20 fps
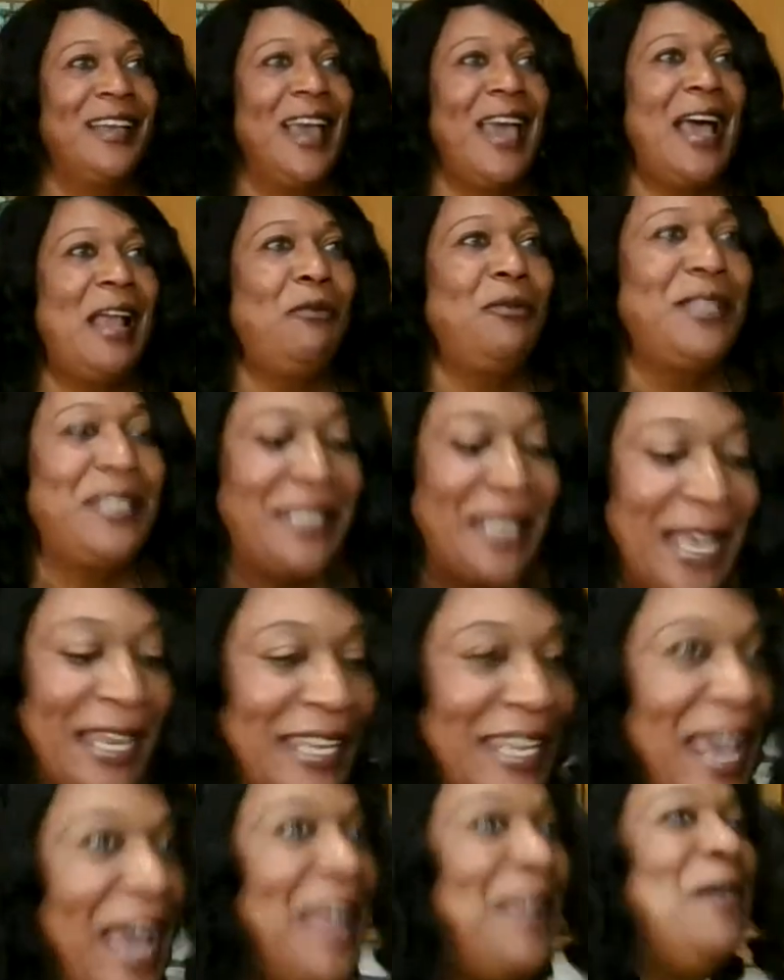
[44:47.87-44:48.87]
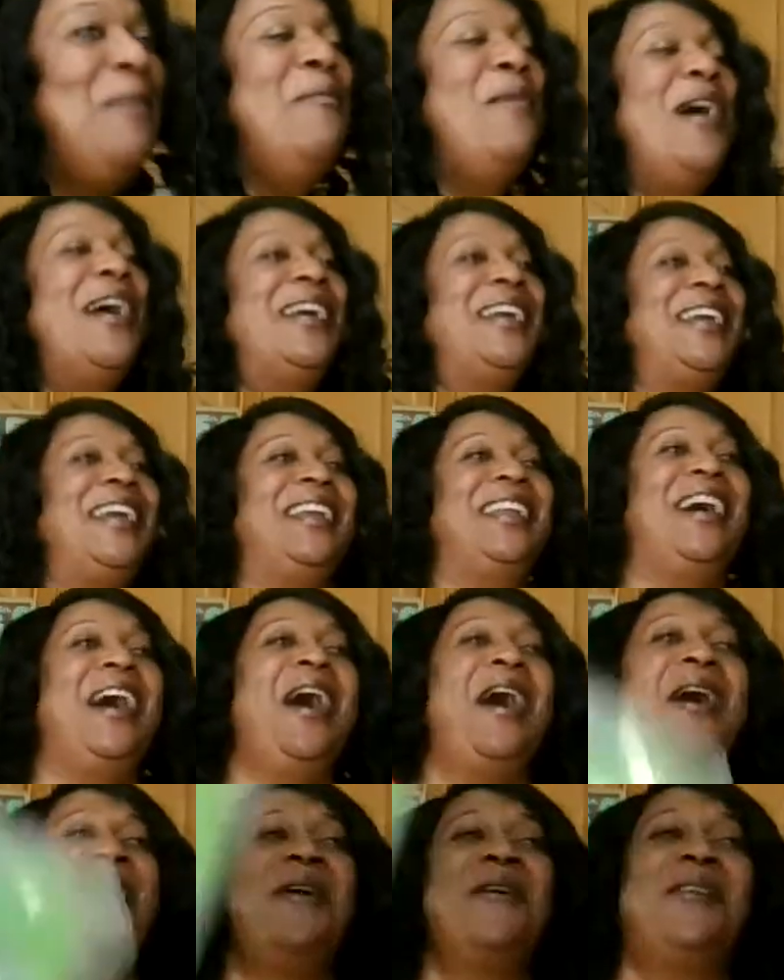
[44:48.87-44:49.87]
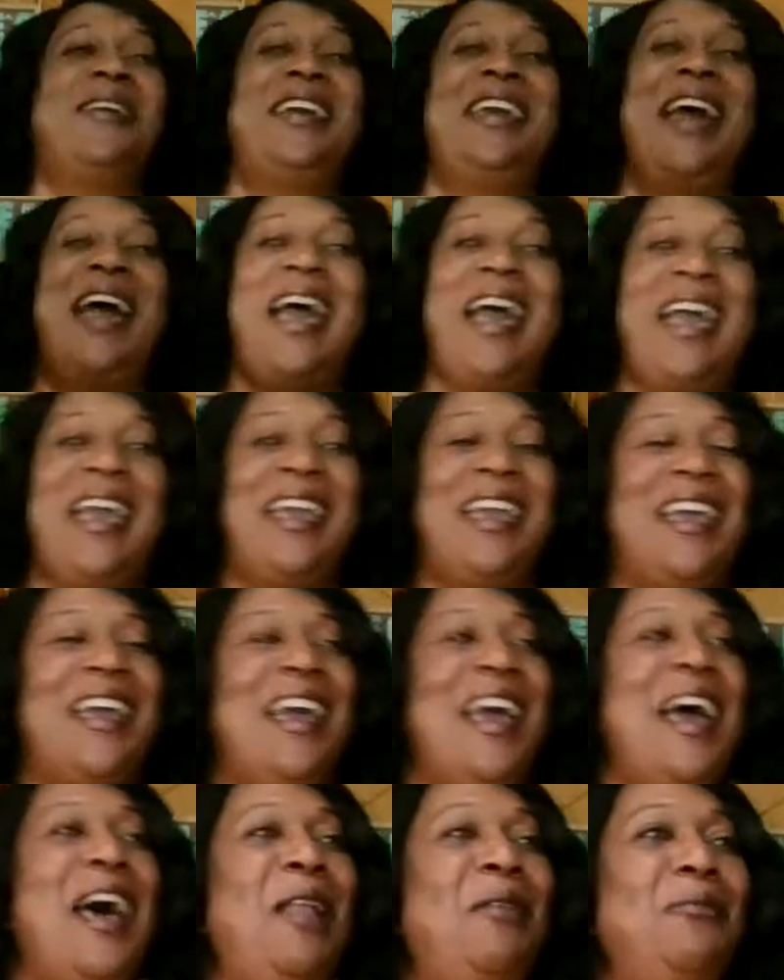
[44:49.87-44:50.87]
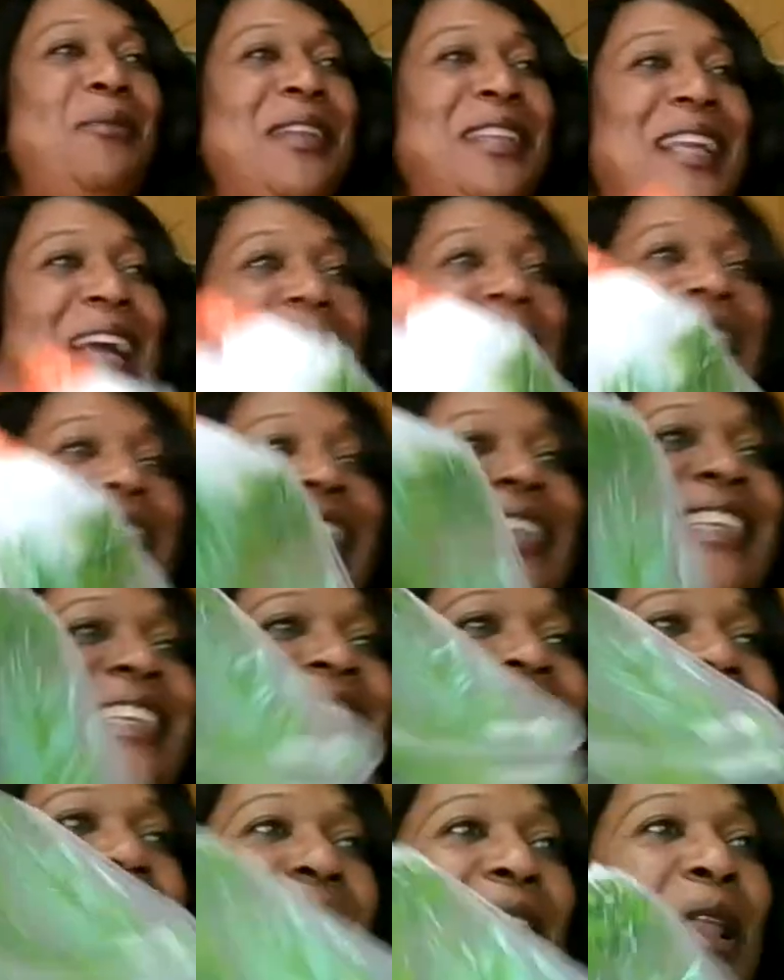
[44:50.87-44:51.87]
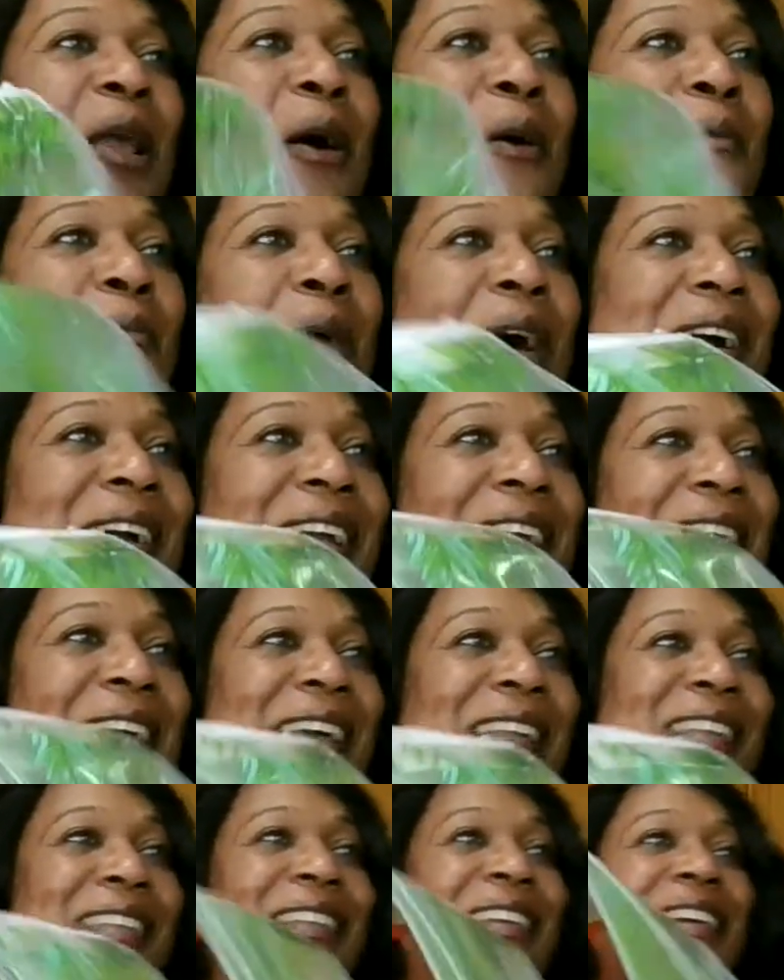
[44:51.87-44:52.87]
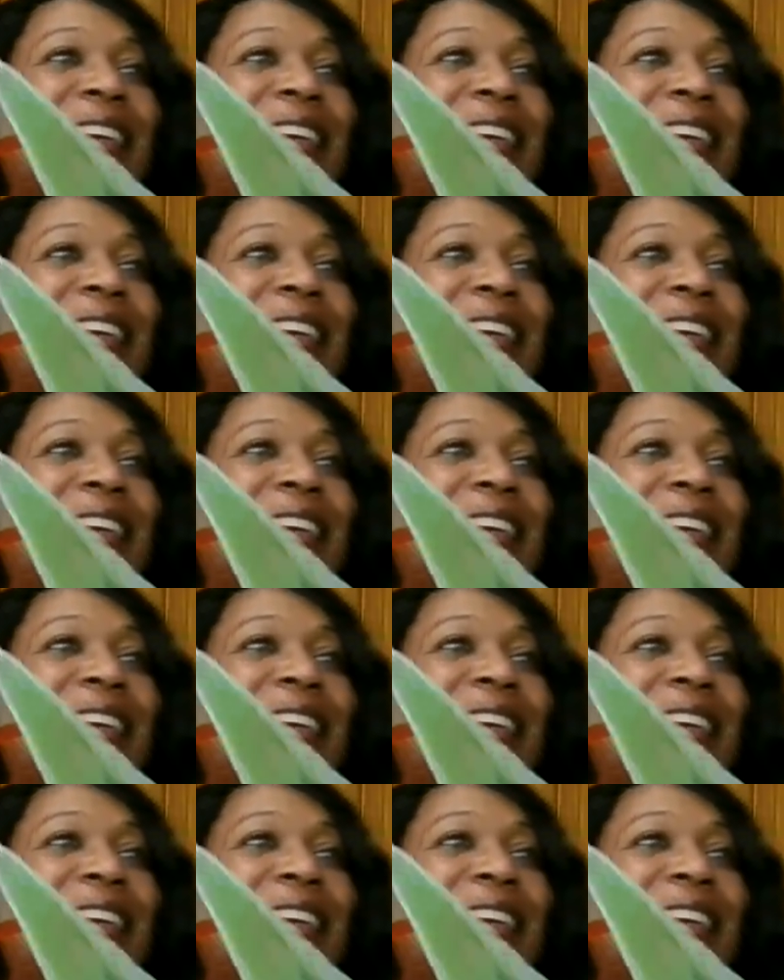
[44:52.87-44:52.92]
Elwood said Yellow Market. Okay. Elwood got it. Yellow Market.